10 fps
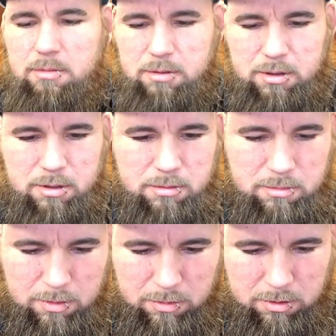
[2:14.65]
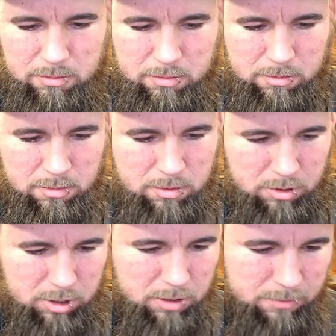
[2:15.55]
Yeah, don't want to
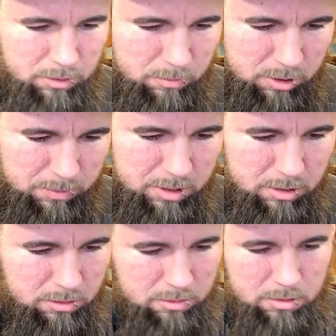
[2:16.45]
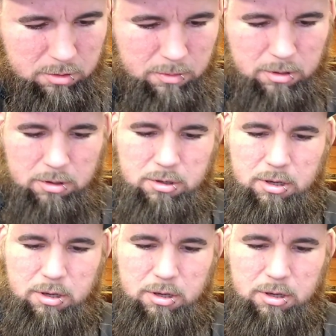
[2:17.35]
sniff too much, but they do smell nice.